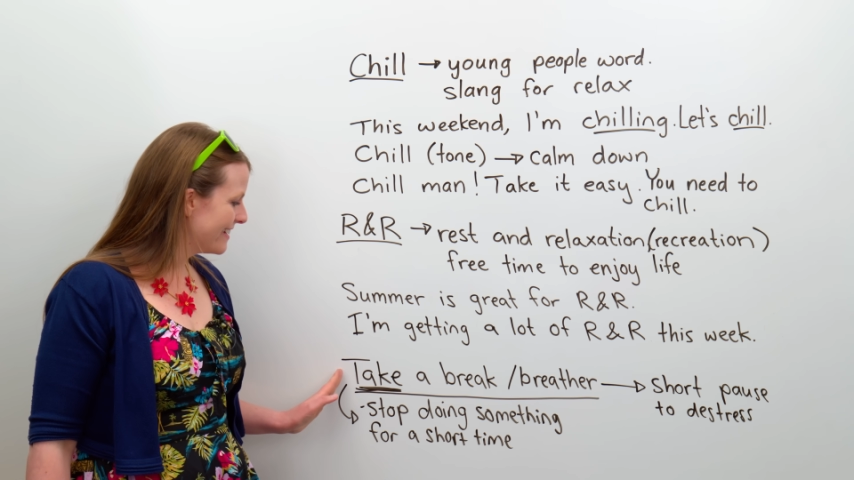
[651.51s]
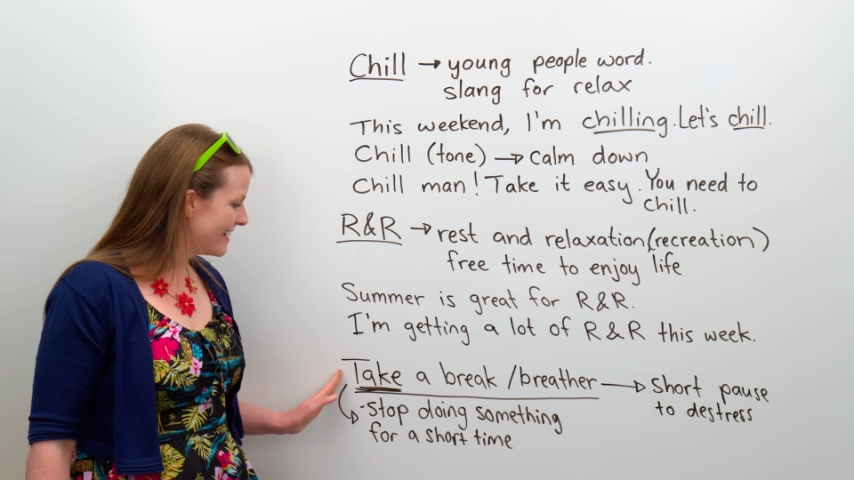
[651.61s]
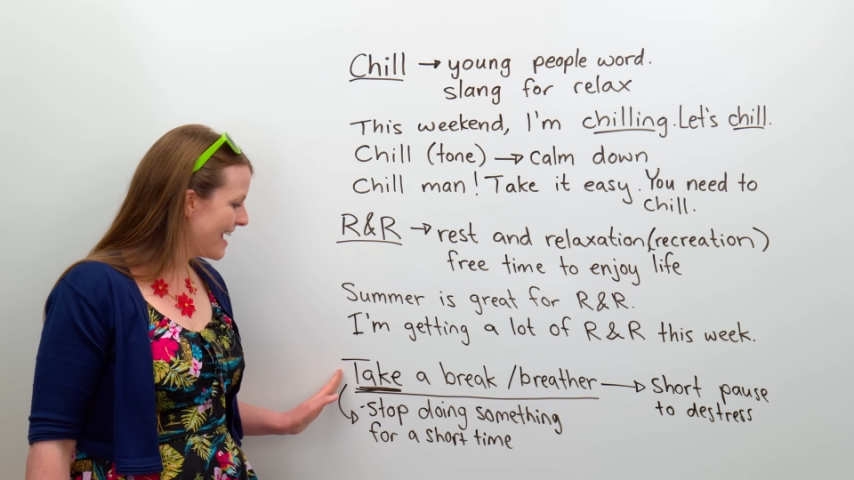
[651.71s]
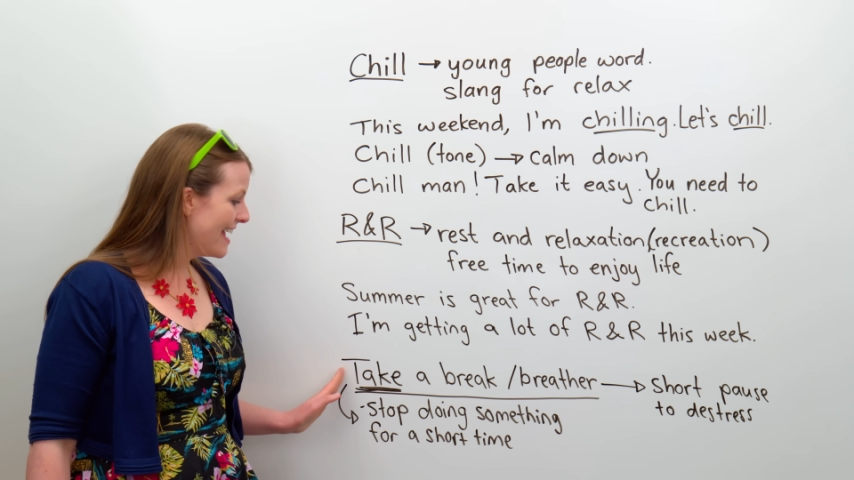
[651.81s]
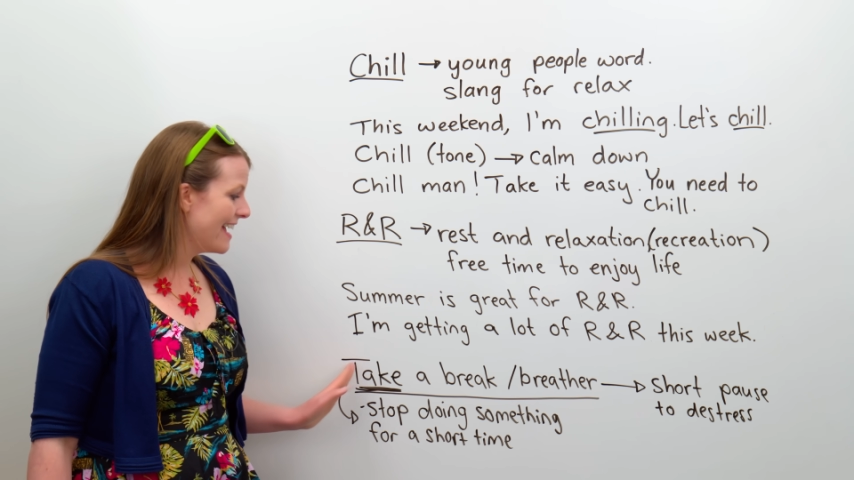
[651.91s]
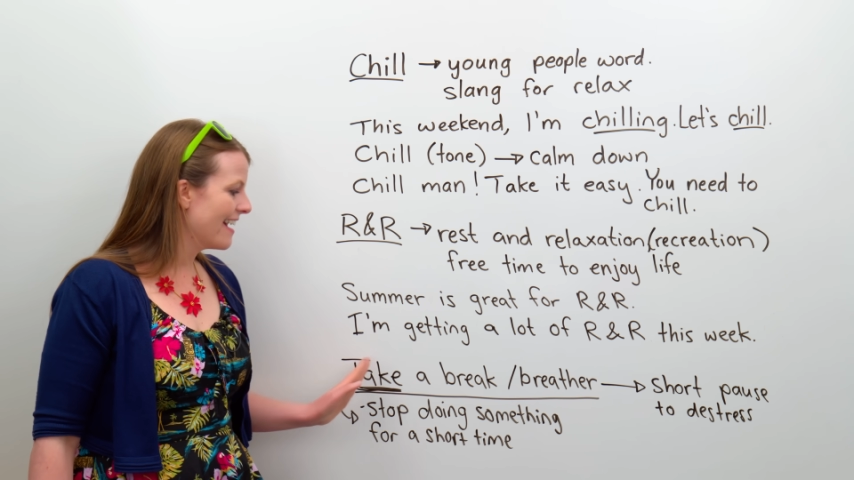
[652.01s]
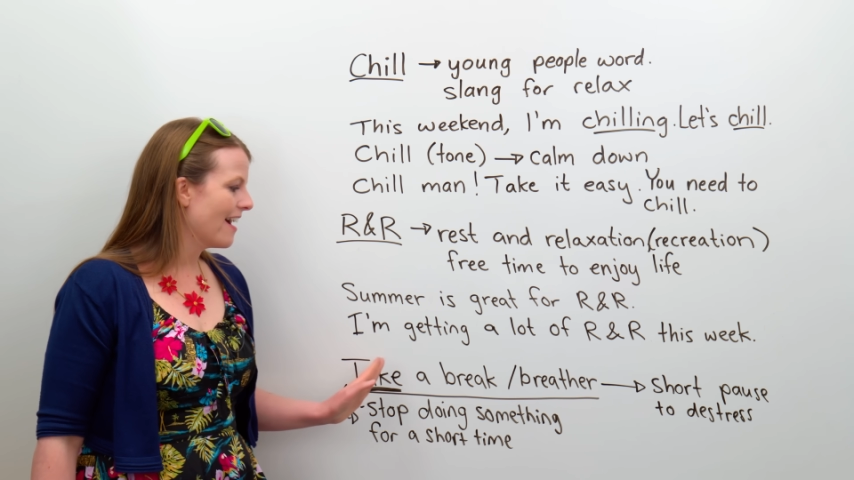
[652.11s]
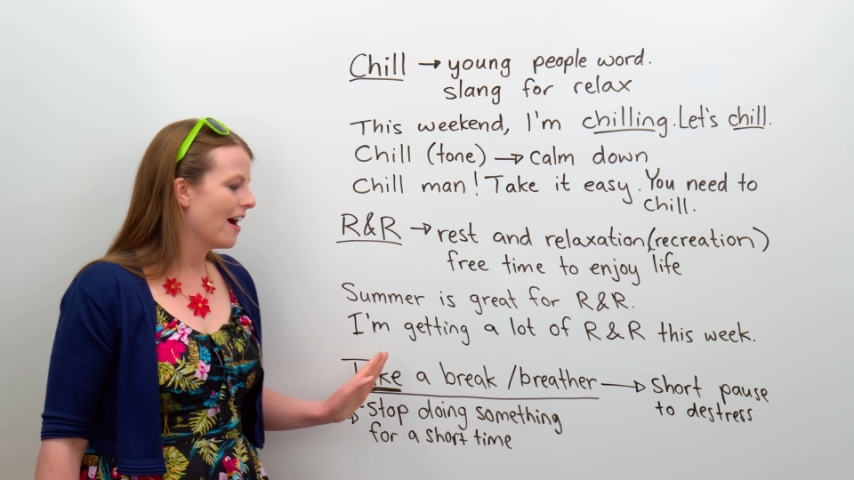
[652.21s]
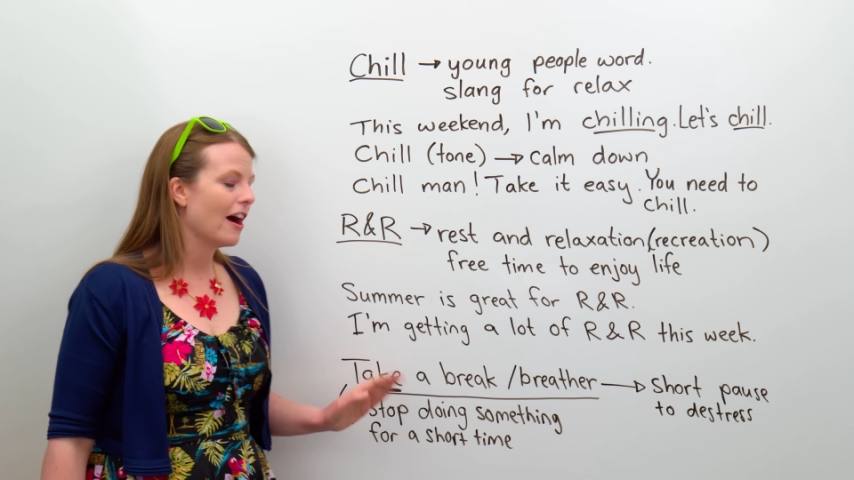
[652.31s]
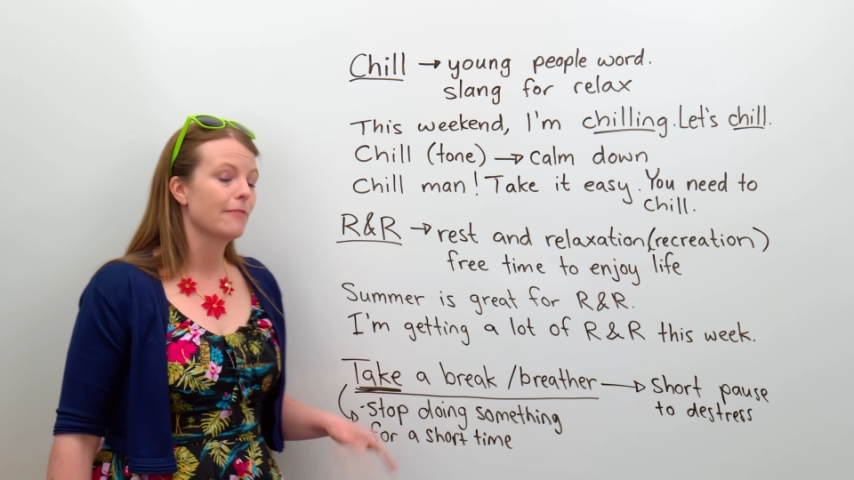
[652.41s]
take
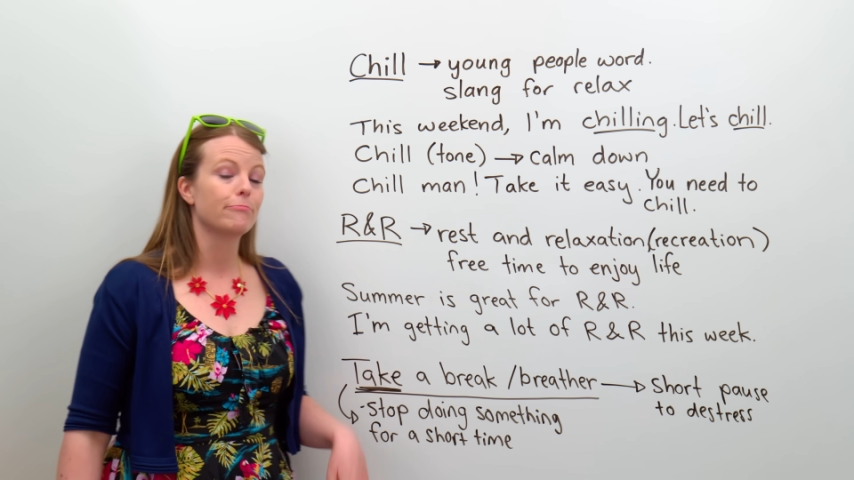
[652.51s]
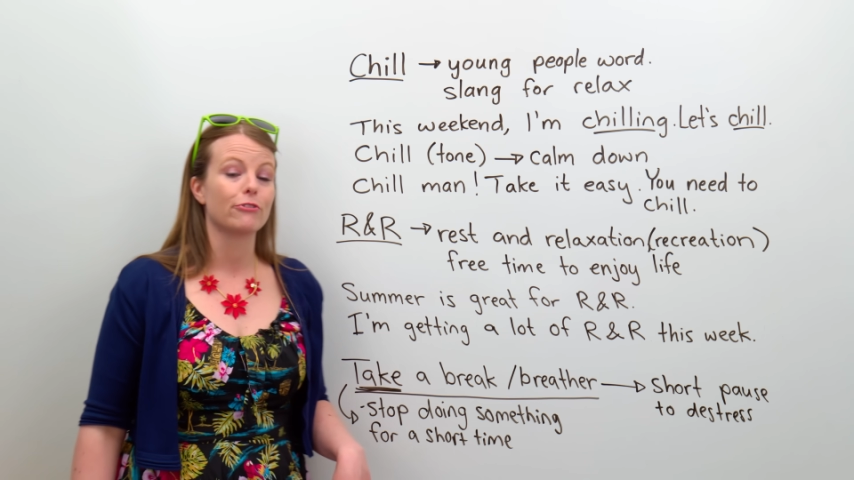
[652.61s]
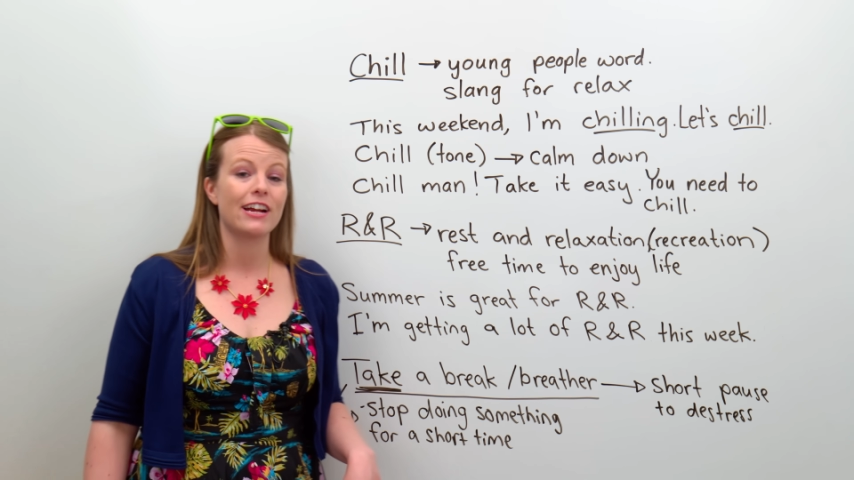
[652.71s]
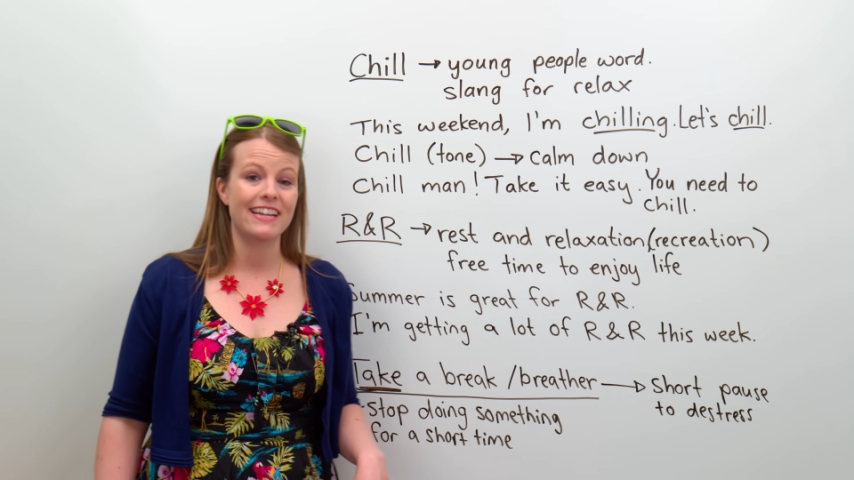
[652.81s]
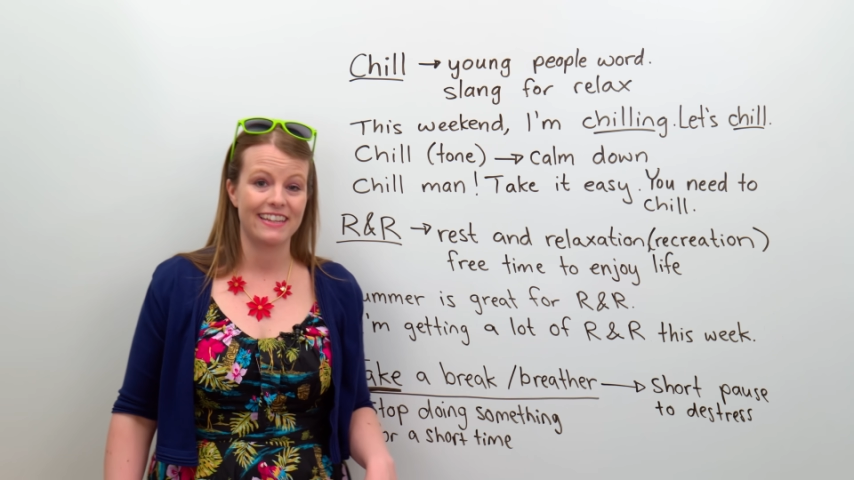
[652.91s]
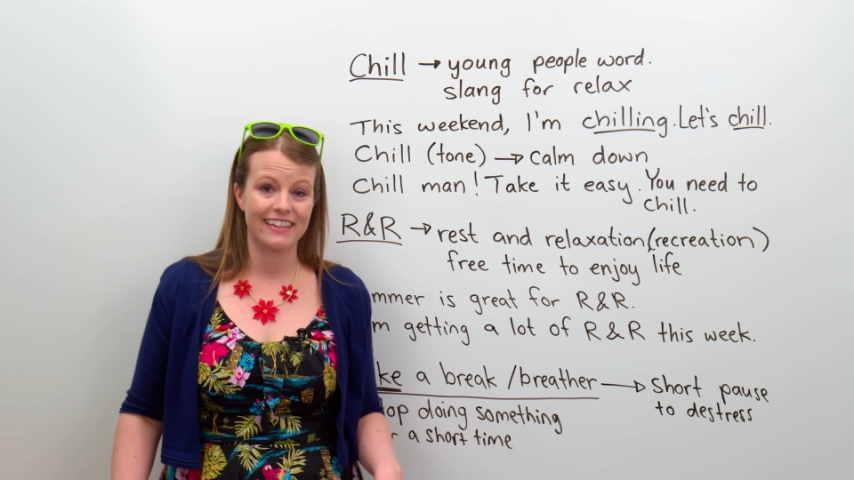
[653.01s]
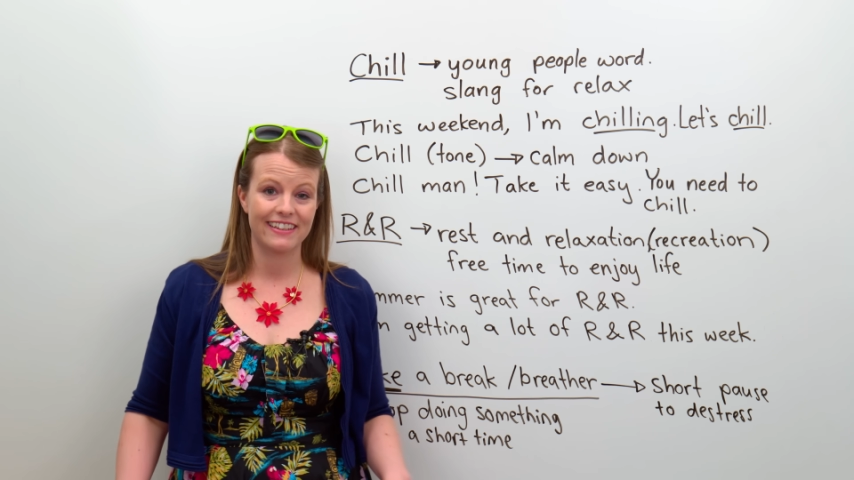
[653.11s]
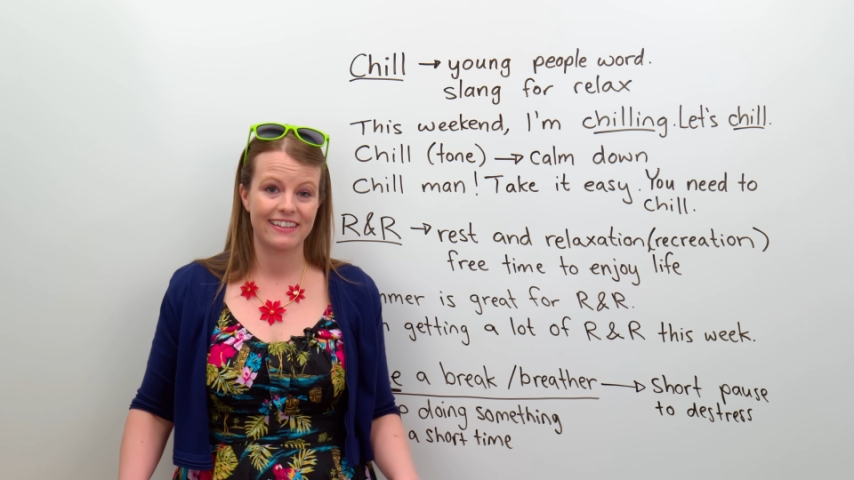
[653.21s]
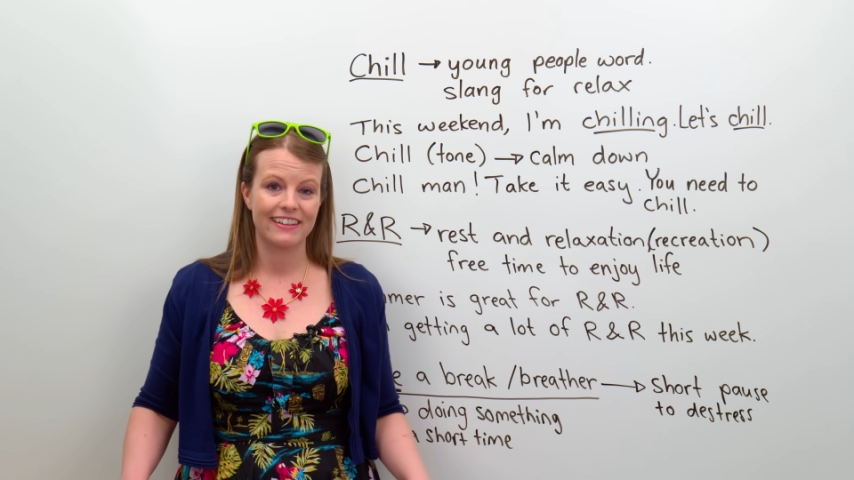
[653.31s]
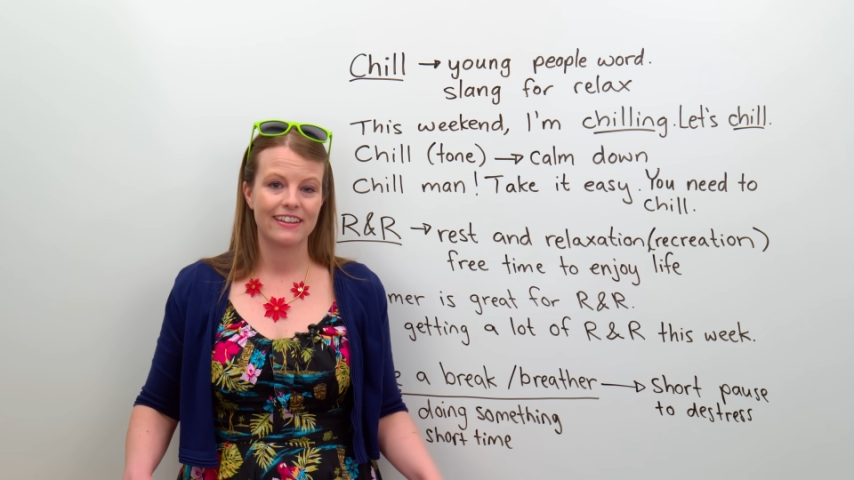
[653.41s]
a break